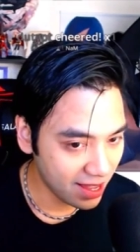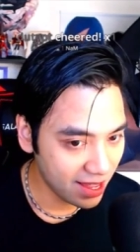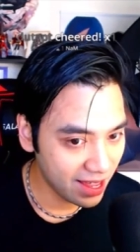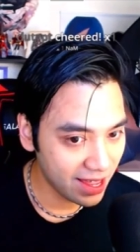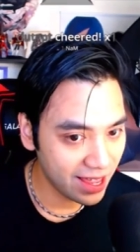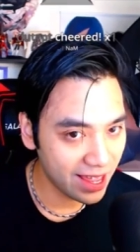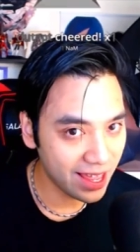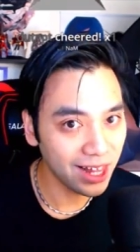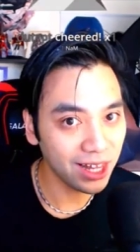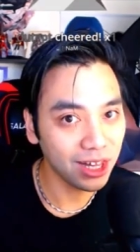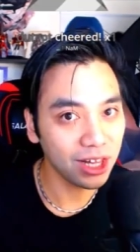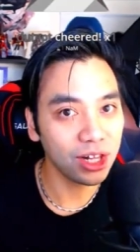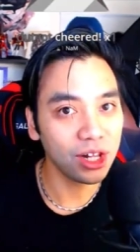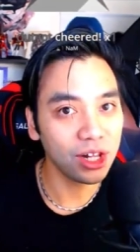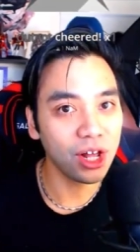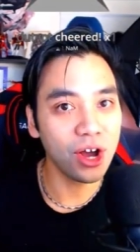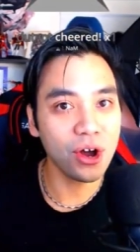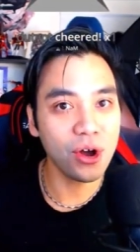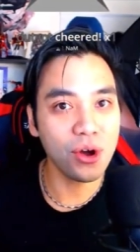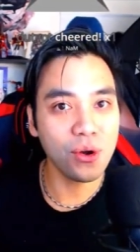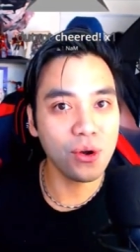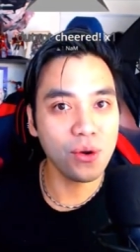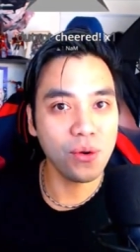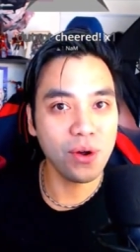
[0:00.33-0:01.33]

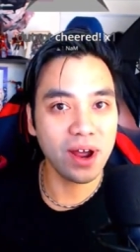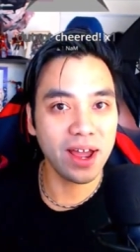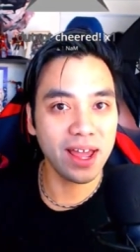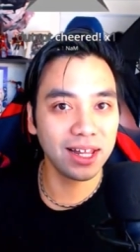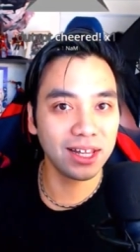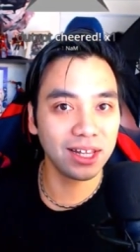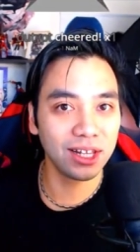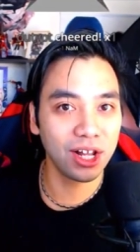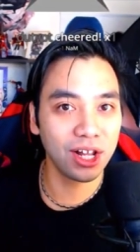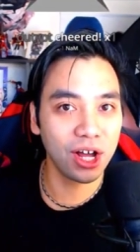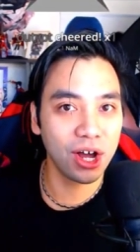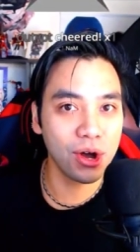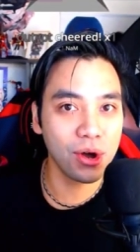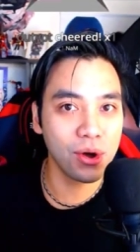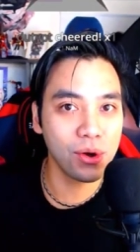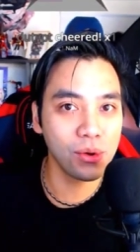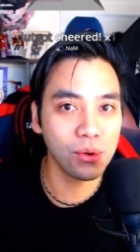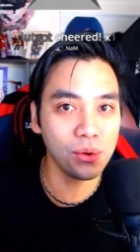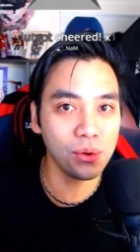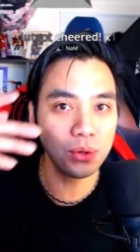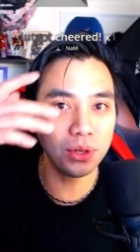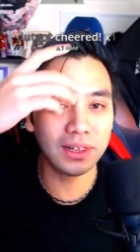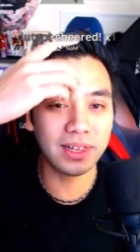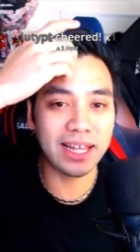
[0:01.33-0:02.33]

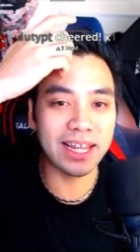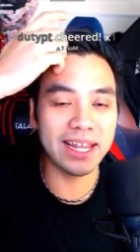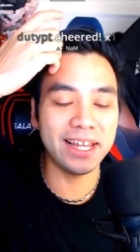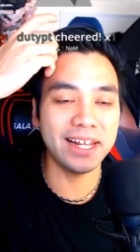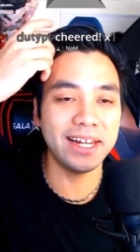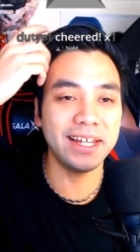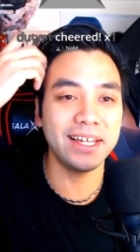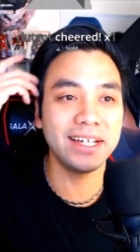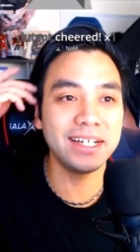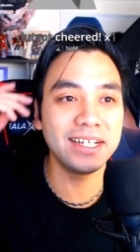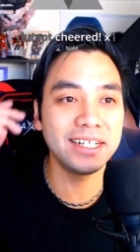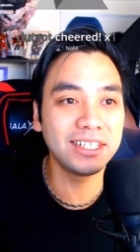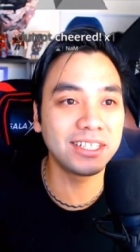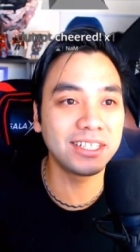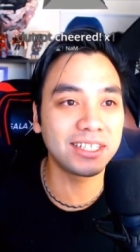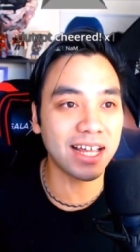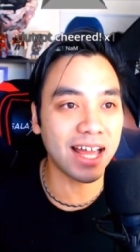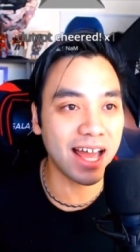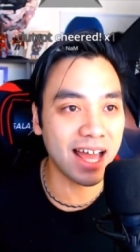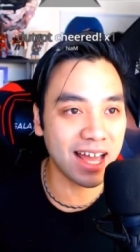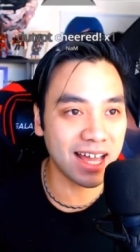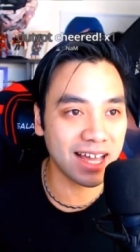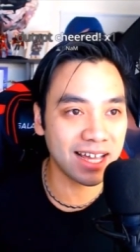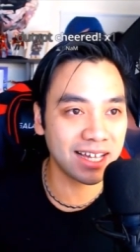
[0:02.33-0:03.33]
Hello, ladies
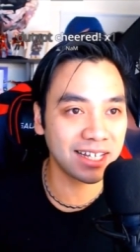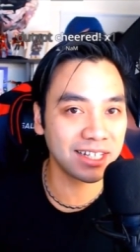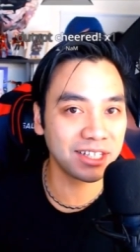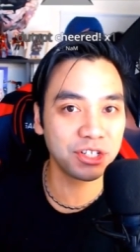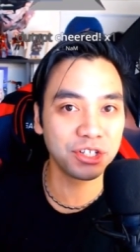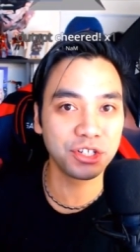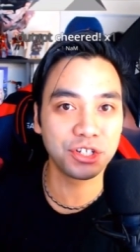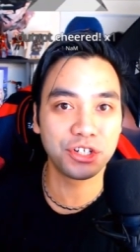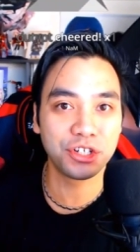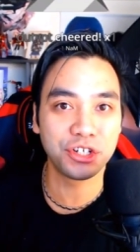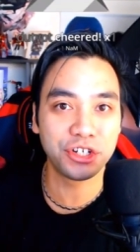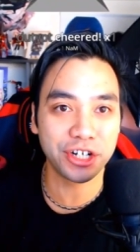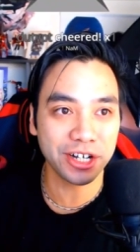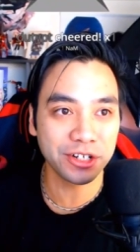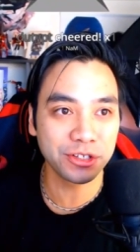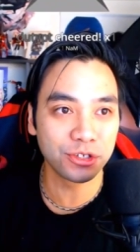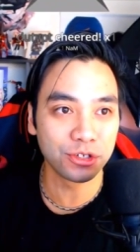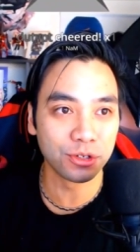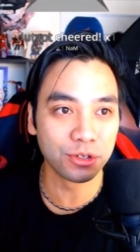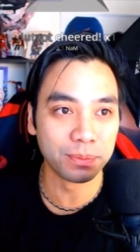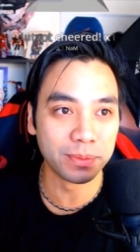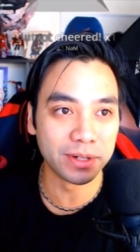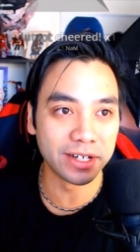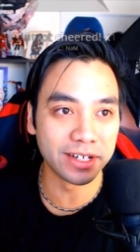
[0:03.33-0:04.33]
and
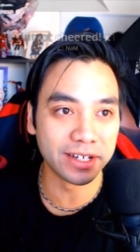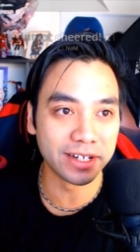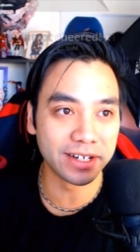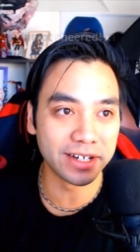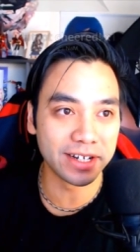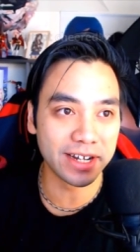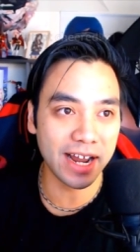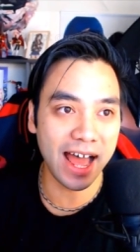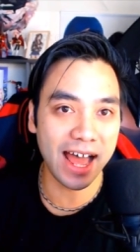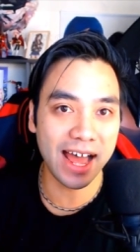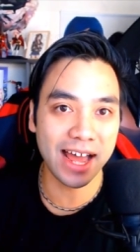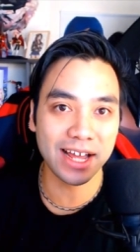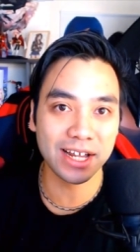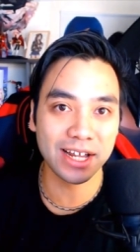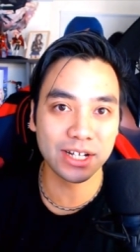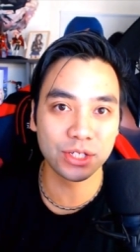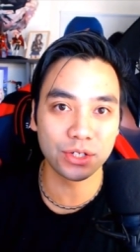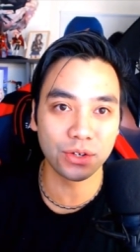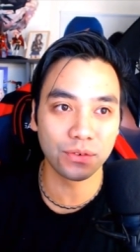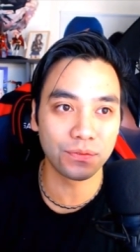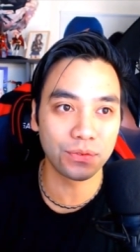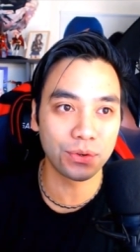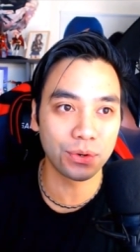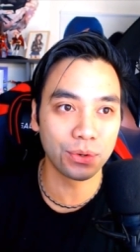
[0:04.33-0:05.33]
gentlemen, and
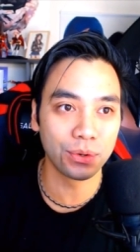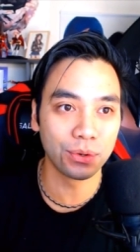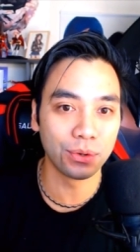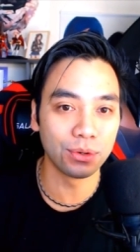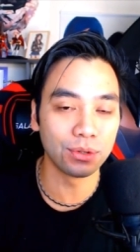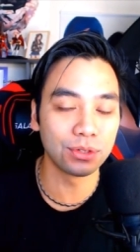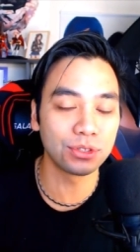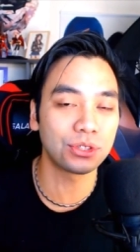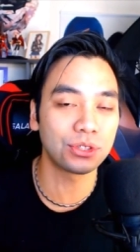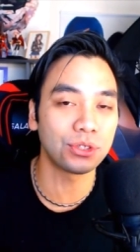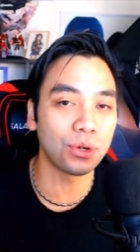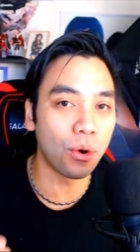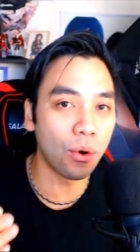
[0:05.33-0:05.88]
of course,